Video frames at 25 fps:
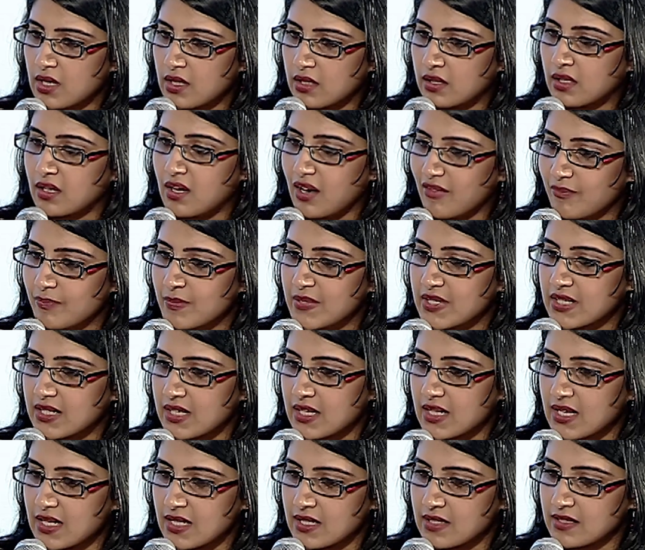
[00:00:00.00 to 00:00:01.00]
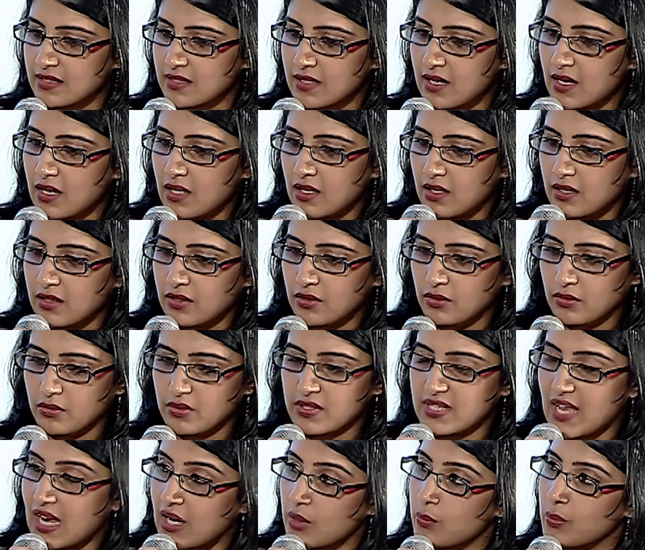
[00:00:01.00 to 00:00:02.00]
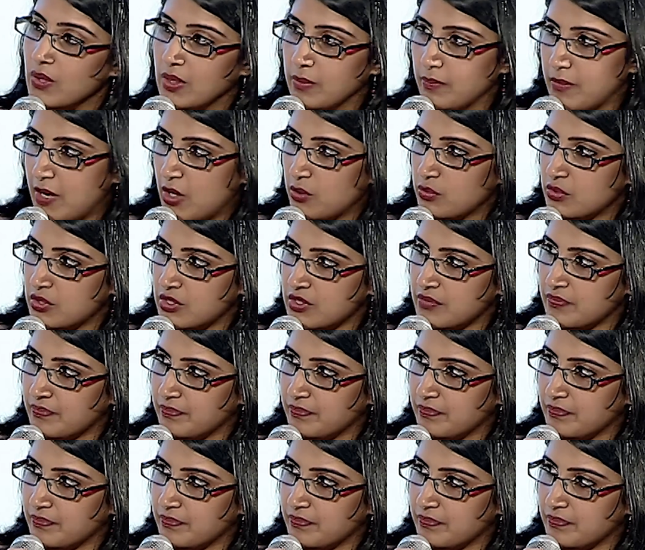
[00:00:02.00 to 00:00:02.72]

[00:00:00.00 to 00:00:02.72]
the government is sanguine about?